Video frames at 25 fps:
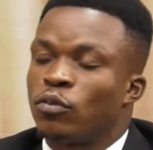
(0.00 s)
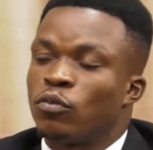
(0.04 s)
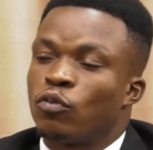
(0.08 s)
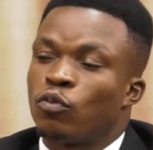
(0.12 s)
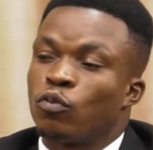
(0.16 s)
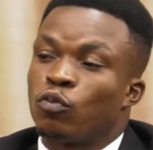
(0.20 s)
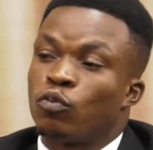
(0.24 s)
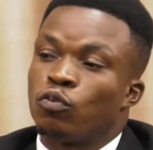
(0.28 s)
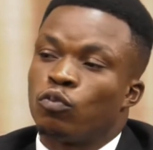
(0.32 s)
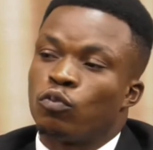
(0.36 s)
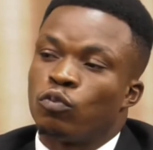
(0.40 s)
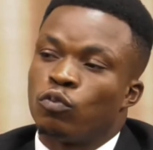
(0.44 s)

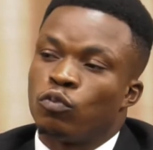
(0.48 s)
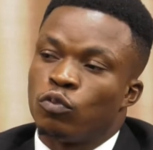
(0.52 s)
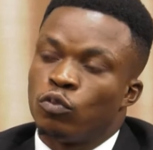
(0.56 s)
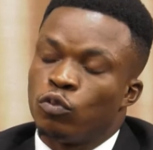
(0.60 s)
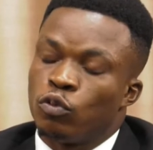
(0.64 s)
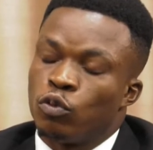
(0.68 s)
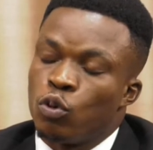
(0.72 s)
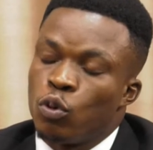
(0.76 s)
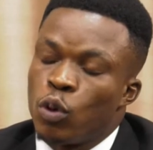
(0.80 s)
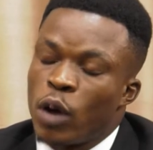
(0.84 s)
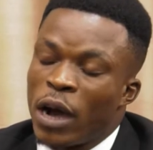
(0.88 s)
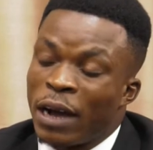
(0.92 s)

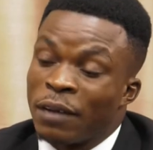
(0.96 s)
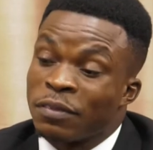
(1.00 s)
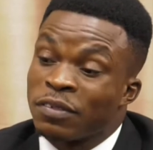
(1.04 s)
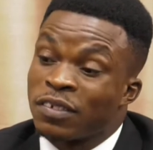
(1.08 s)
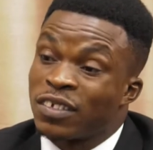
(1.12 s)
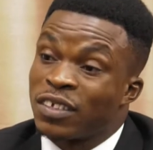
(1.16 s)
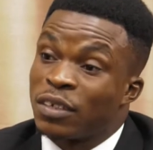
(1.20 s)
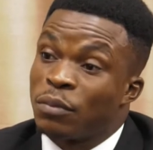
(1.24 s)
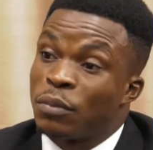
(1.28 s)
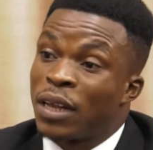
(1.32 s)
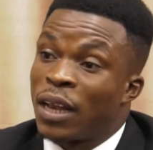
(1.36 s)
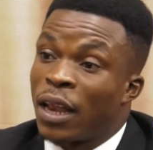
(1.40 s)
who have
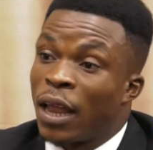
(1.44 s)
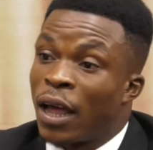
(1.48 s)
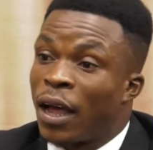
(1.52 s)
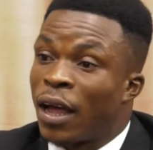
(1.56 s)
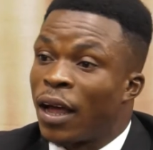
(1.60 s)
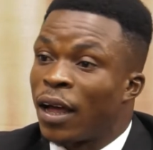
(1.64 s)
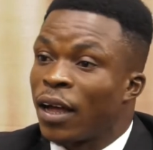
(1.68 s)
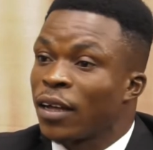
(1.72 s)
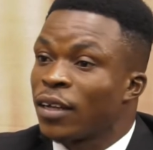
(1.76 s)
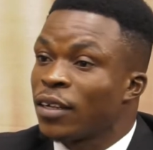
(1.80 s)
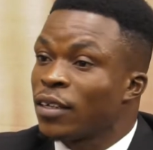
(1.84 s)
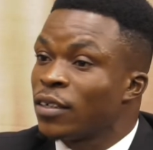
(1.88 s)

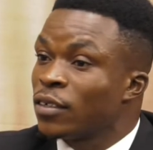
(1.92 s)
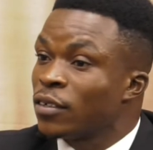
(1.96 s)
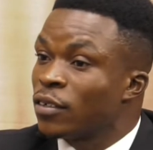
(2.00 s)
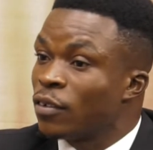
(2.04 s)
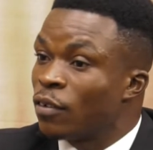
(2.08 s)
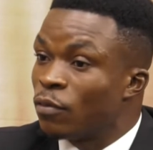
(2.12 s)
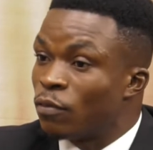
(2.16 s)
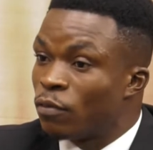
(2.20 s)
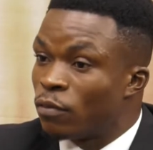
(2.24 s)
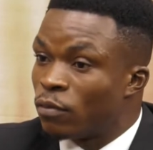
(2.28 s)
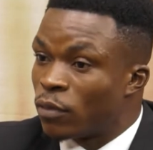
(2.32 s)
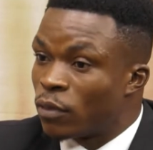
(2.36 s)
similar
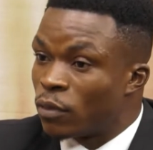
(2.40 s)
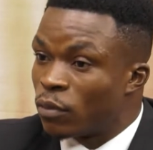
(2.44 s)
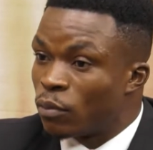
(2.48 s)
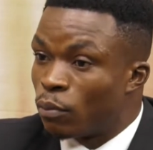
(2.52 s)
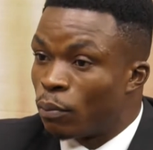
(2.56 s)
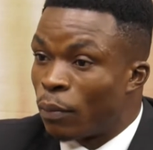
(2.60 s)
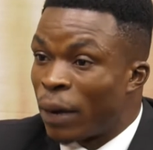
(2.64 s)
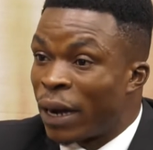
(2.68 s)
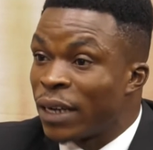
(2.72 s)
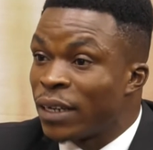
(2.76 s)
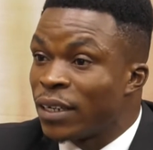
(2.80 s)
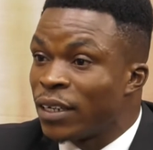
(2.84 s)

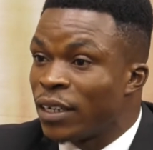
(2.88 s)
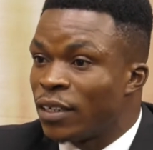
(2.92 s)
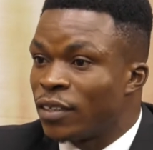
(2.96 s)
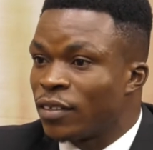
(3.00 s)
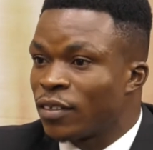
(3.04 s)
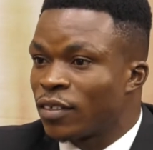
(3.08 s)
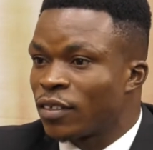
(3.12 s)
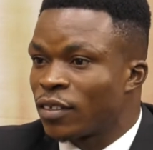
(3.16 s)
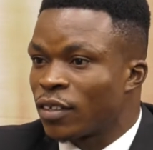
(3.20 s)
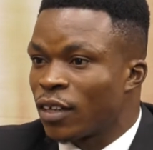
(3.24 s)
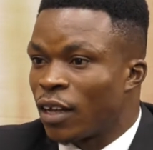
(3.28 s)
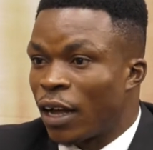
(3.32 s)

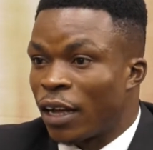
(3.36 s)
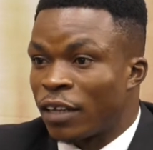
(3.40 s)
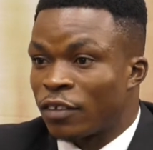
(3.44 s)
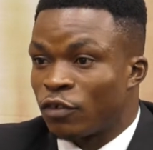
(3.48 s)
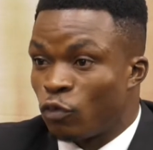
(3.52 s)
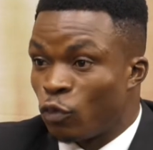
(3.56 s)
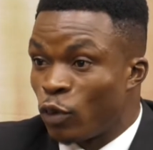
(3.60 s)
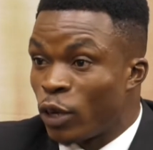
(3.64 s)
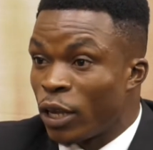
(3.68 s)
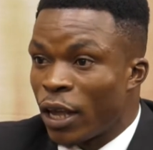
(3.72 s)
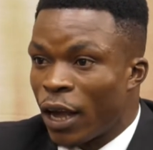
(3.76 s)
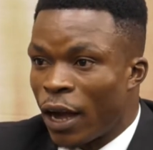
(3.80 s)
mandates as
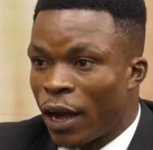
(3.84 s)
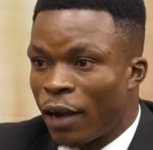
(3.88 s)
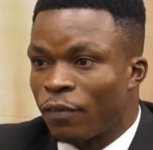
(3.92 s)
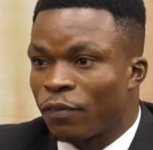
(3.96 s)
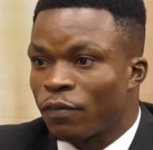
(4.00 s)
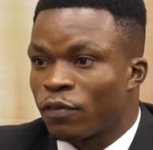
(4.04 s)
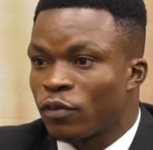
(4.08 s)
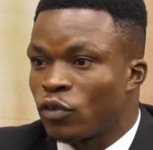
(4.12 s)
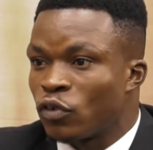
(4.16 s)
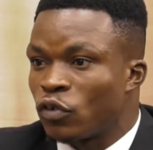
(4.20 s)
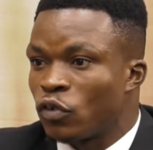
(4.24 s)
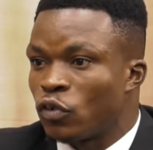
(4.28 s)
we
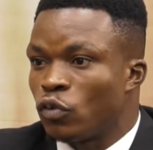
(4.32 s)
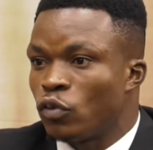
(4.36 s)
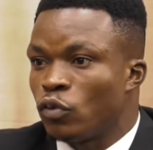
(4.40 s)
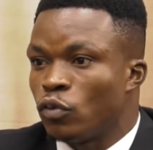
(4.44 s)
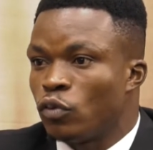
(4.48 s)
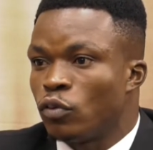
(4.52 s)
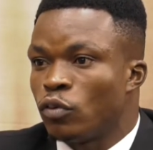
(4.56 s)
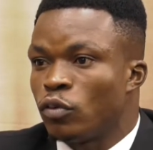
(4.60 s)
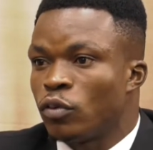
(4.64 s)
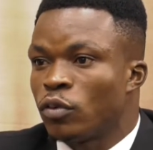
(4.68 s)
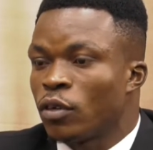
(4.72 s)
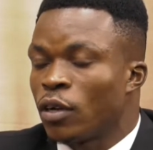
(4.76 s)
have
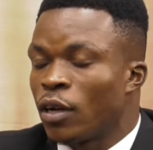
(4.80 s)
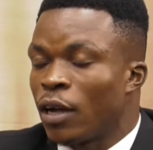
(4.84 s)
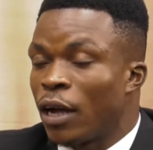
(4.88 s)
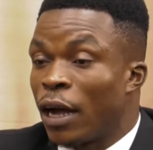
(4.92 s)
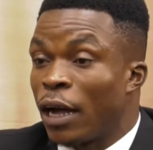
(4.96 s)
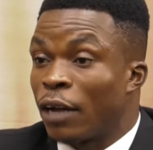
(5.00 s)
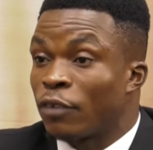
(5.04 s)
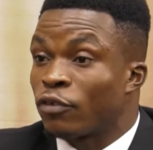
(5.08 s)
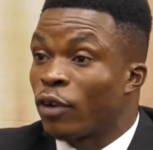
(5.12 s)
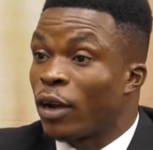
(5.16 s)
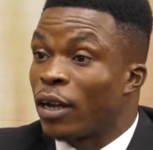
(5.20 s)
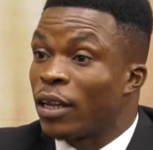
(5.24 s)
to
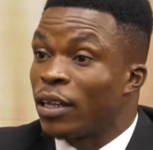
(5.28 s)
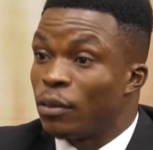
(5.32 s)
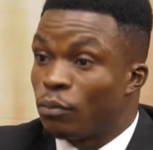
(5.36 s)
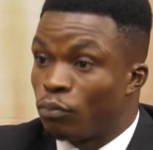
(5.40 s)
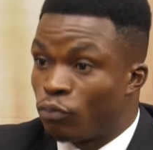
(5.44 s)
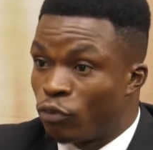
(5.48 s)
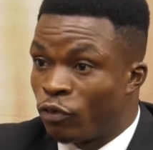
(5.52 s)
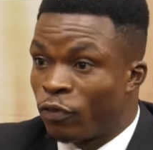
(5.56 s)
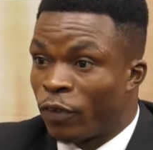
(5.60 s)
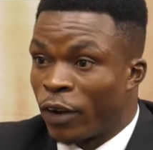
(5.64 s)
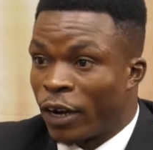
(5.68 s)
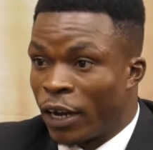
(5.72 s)
actually
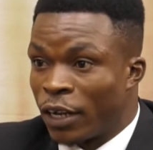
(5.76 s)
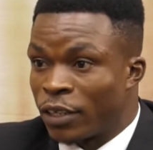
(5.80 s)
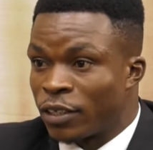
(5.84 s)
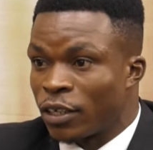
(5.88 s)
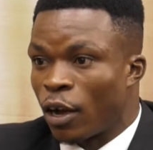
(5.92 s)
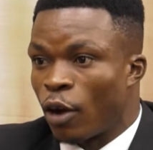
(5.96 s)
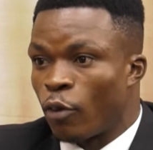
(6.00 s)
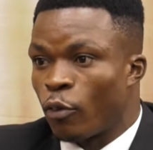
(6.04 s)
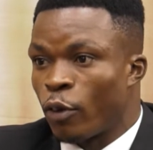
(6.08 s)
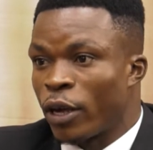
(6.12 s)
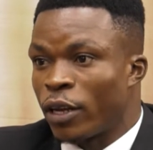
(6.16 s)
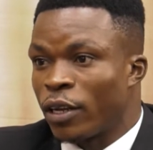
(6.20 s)
improve
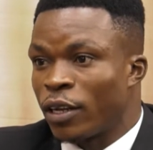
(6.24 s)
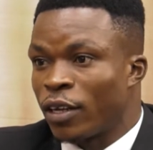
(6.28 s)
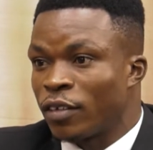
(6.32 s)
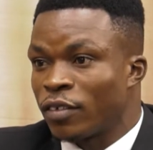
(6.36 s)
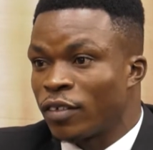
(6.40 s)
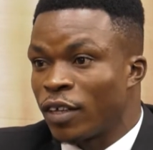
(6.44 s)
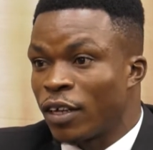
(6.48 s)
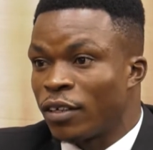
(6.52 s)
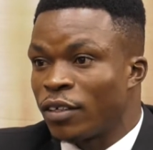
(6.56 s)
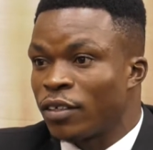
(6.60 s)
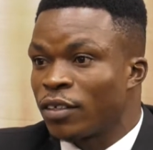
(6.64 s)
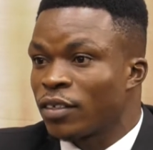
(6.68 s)
financial awareness
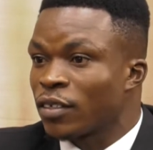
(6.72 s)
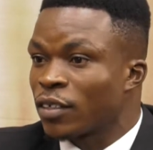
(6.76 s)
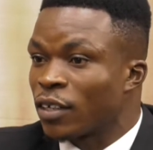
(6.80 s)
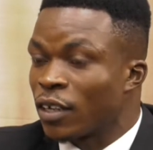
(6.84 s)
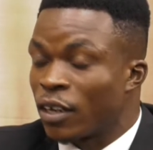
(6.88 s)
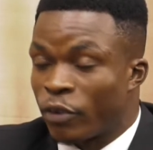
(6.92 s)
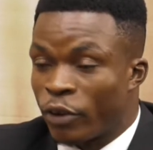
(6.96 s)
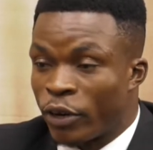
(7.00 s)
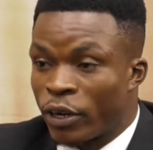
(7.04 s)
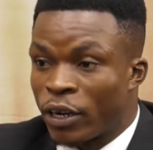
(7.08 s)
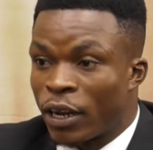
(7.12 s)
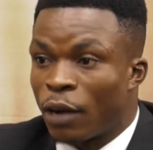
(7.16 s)
and
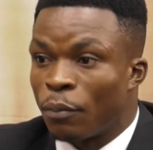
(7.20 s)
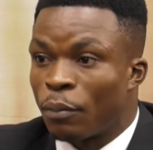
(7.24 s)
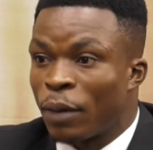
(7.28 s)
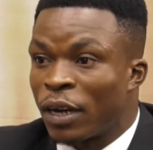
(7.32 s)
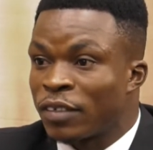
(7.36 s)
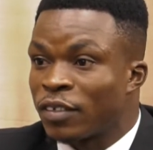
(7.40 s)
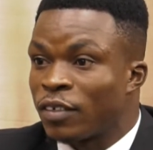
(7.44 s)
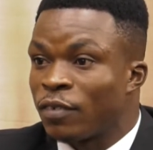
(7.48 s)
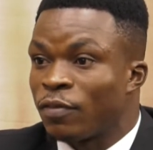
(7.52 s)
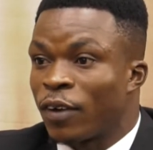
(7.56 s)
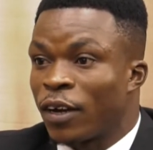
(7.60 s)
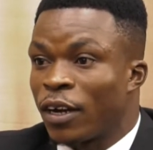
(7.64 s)
create a
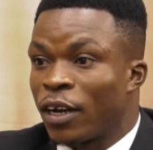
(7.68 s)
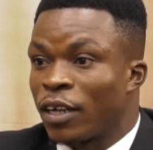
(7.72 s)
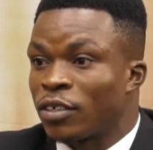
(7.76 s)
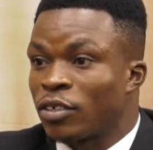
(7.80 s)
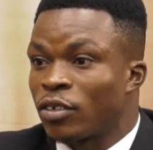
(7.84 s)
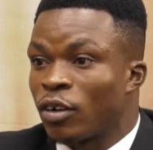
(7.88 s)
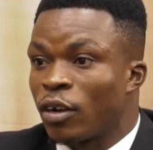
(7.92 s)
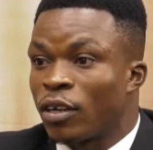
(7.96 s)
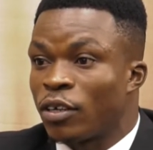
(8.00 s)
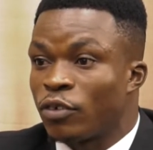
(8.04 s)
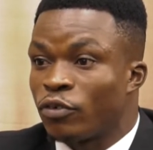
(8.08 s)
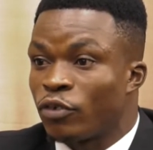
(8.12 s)
massive
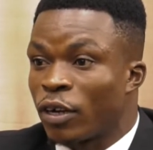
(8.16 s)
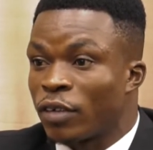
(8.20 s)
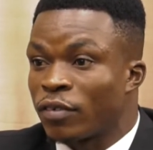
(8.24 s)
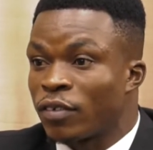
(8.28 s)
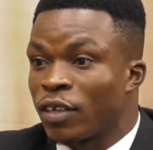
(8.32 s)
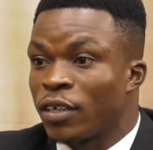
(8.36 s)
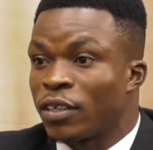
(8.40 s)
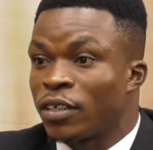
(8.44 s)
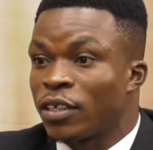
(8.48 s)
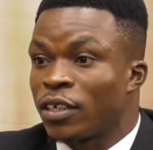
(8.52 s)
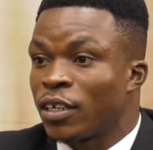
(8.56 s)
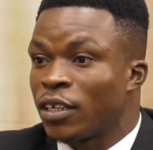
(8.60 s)
financial literacy
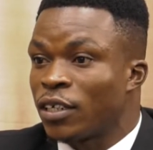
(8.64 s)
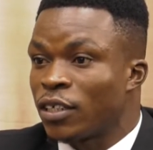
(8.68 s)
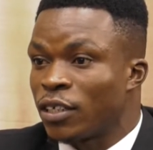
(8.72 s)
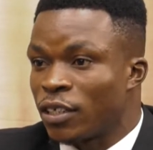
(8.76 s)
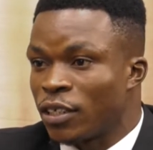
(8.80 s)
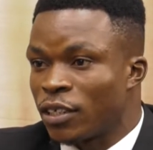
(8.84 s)
education.